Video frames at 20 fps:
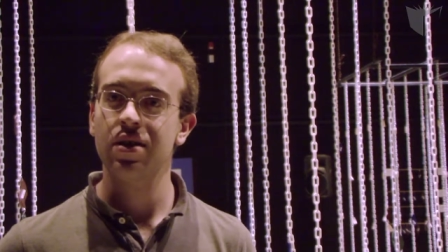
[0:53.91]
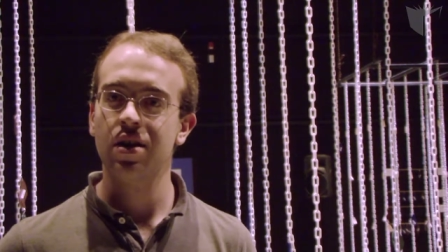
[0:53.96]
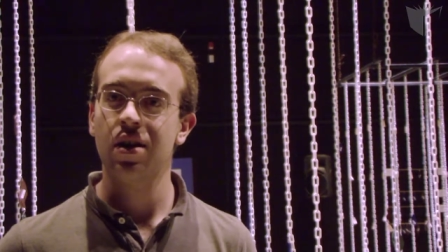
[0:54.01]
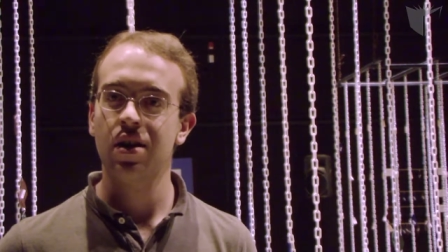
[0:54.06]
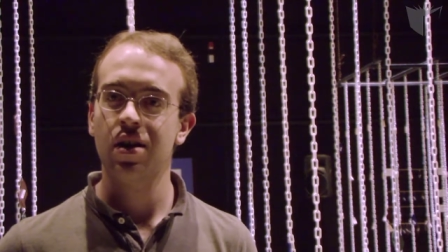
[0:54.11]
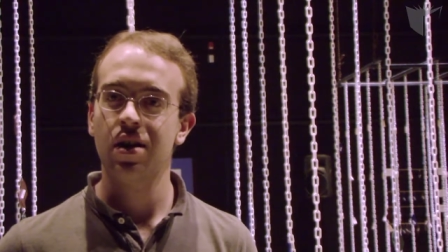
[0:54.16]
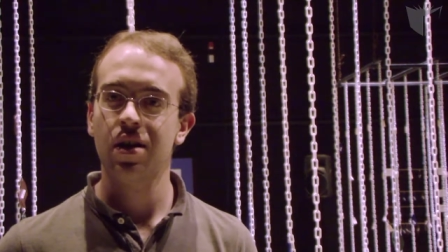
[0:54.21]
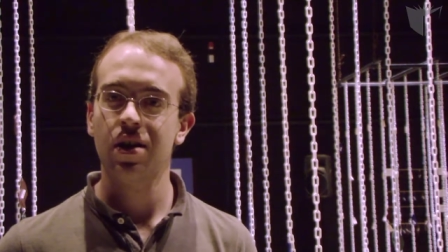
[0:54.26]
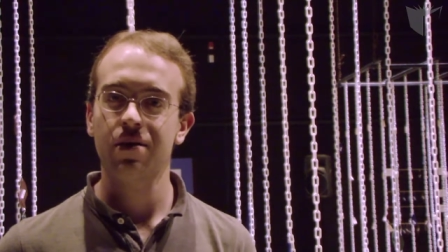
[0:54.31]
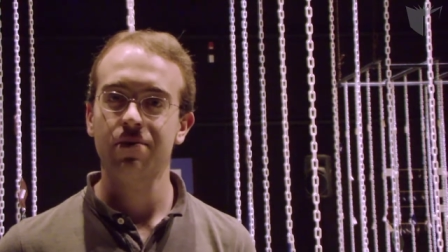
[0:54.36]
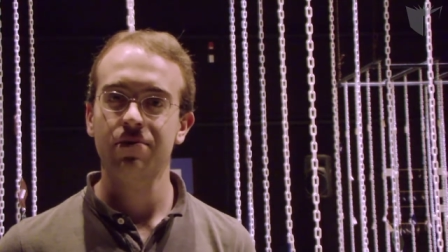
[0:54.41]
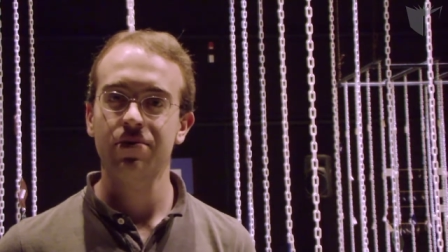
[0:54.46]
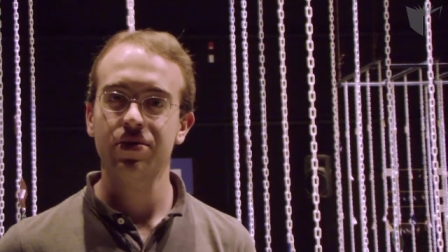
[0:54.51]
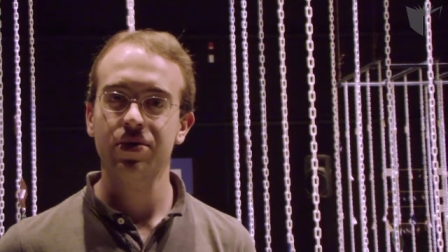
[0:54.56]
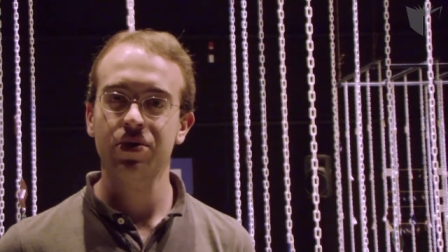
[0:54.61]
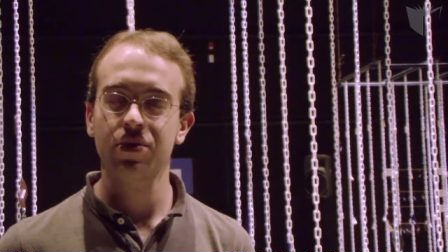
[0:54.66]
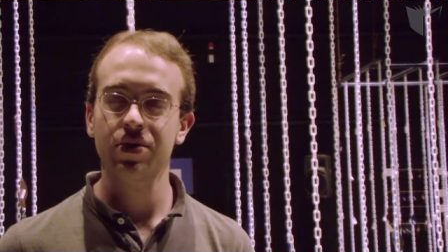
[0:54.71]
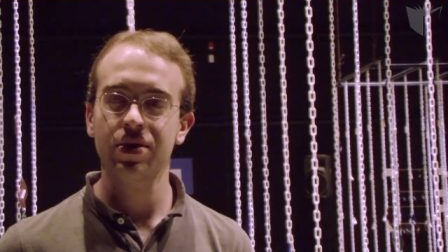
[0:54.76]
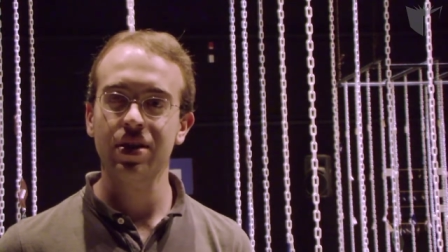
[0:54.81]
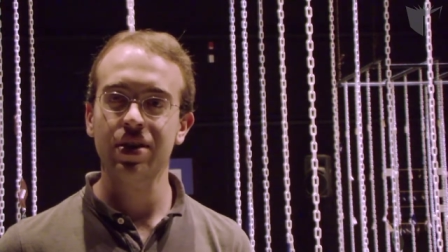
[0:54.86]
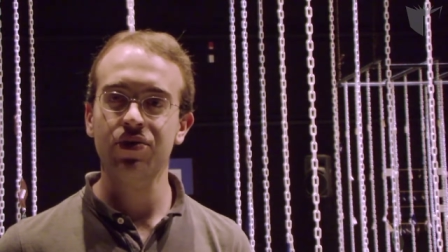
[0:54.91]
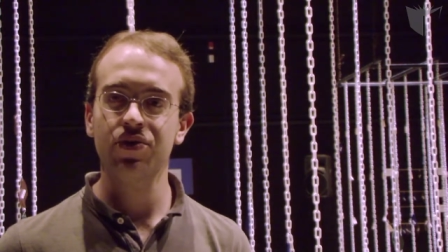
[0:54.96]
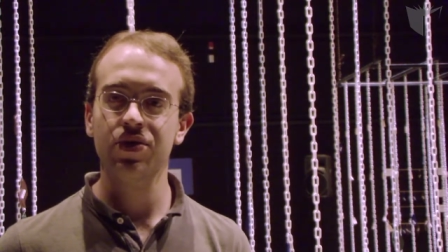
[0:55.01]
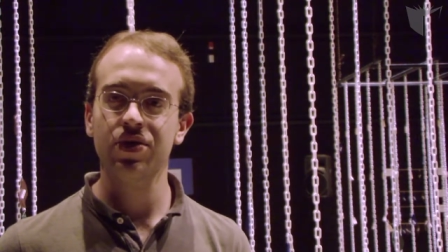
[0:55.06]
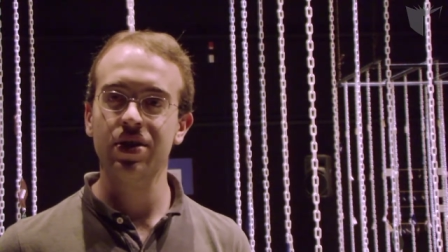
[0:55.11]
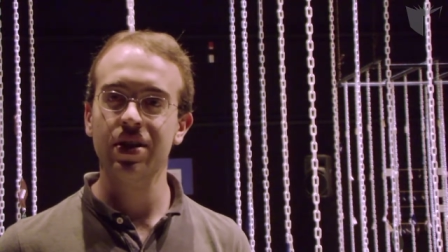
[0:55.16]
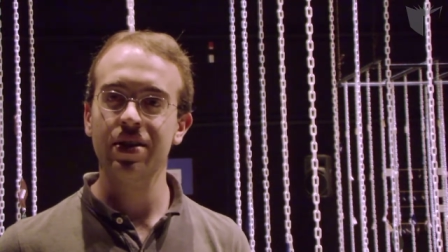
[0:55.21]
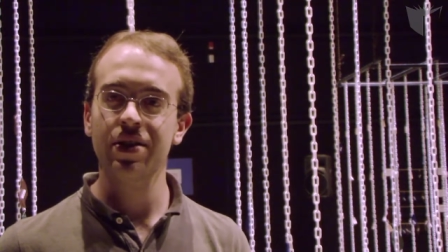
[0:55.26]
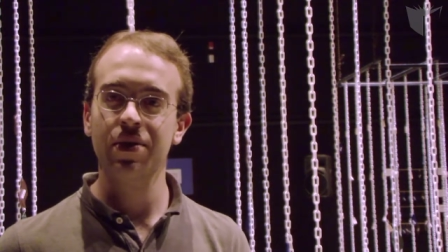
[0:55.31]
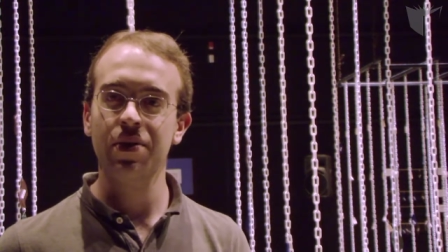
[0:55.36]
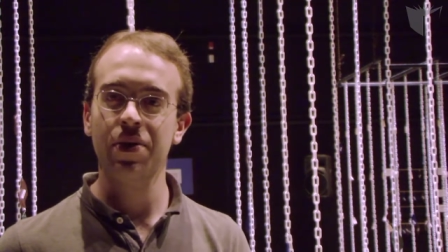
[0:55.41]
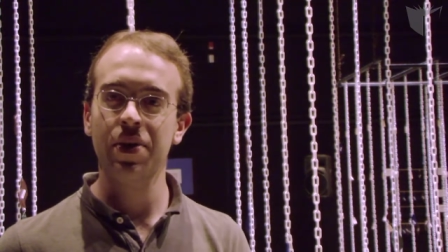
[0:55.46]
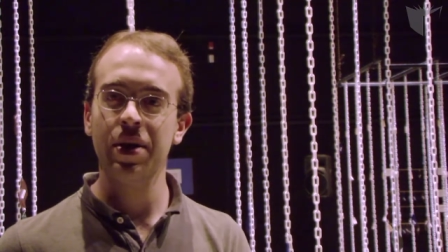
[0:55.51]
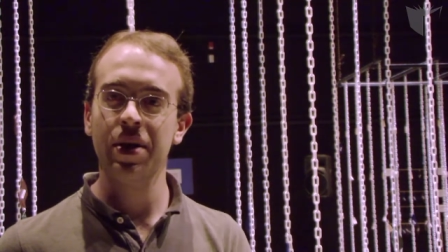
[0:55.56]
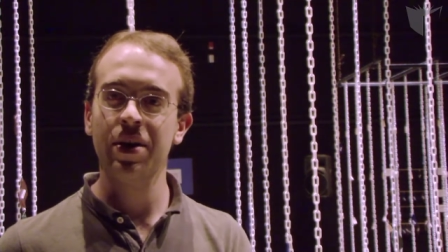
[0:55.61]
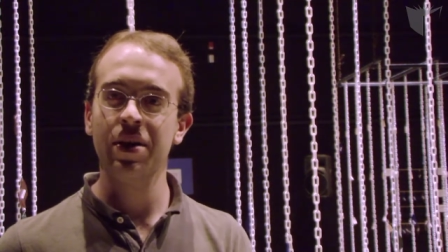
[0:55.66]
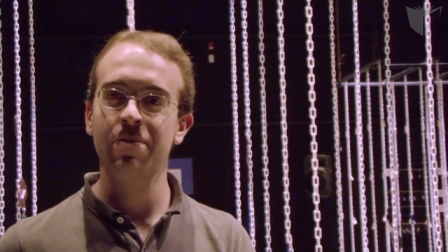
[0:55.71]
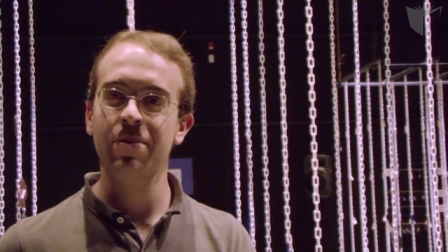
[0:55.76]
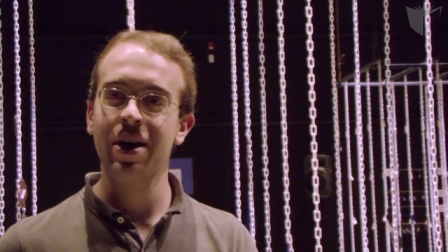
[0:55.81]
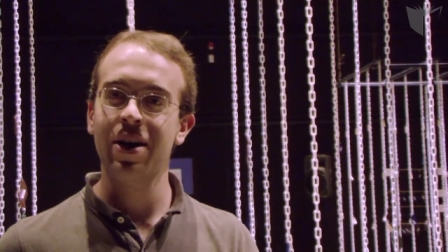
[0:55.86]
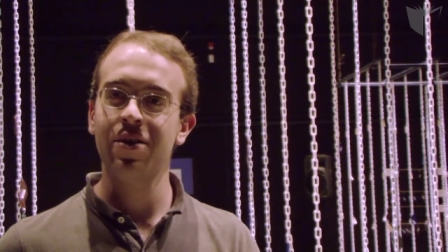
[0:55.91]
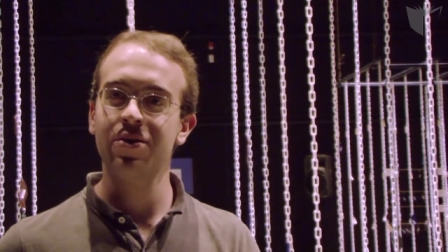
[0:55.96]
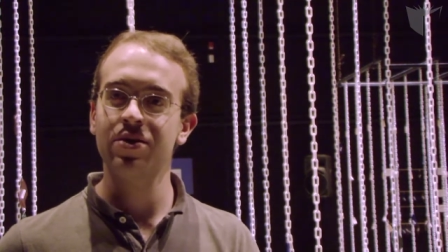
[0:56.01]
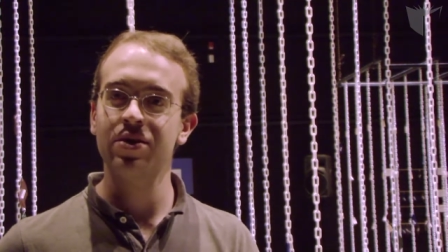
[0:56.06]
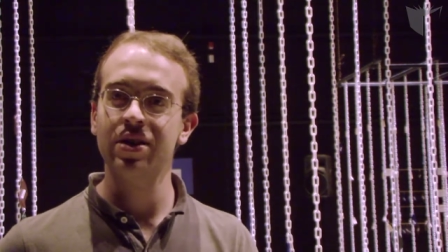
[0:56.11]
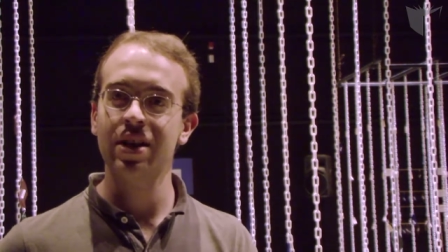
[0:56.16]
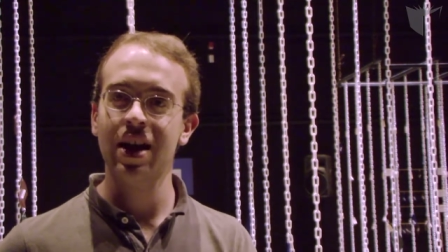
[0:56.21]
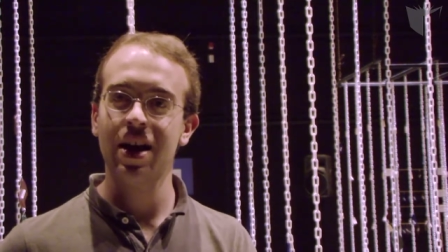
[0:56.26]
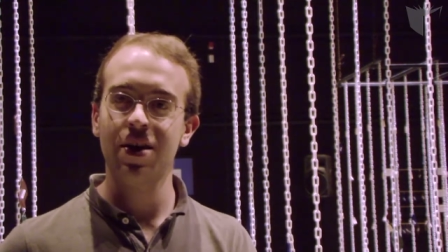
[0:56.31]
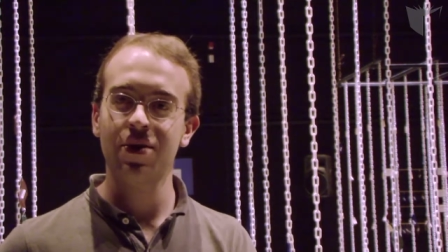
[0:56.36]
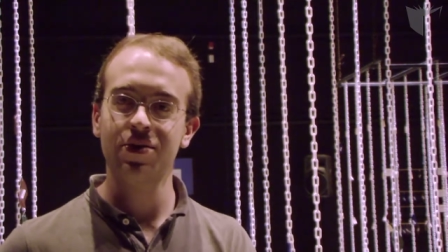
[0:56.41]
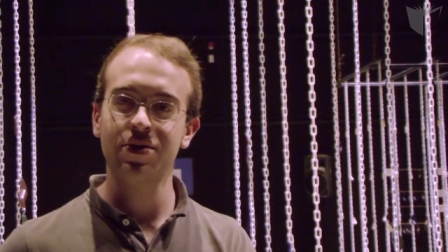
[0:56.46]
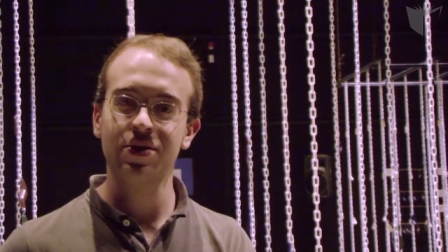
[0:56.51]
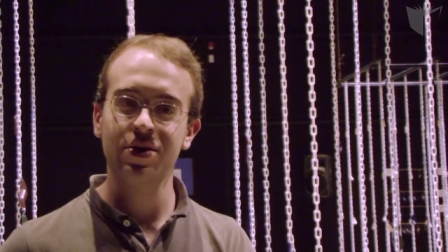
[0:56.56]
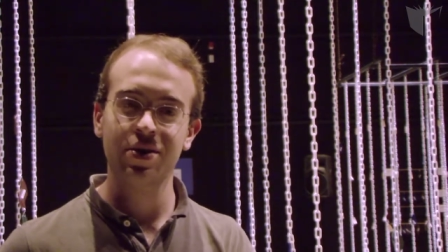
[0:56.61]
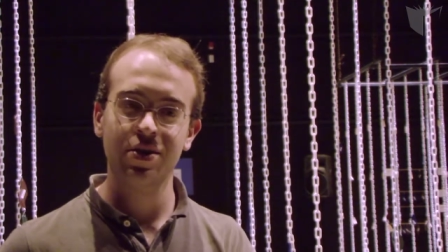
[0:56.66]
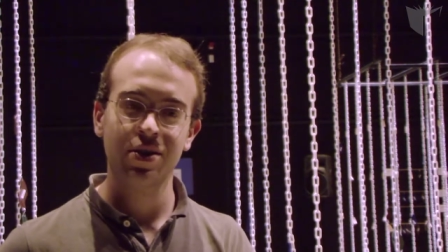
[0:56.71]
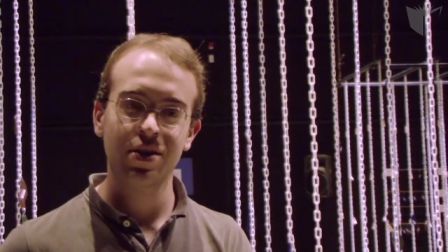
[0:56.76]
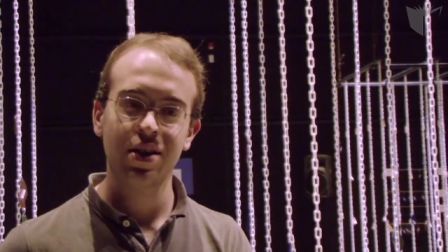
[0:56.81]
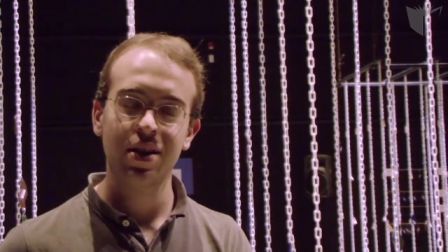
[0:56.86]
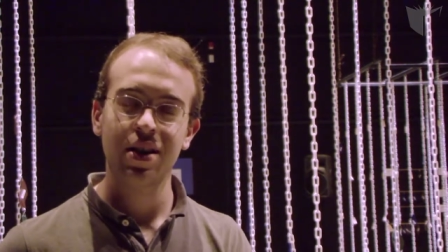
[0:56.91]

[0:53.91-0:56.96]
Uh, so it's interesting to think about sounds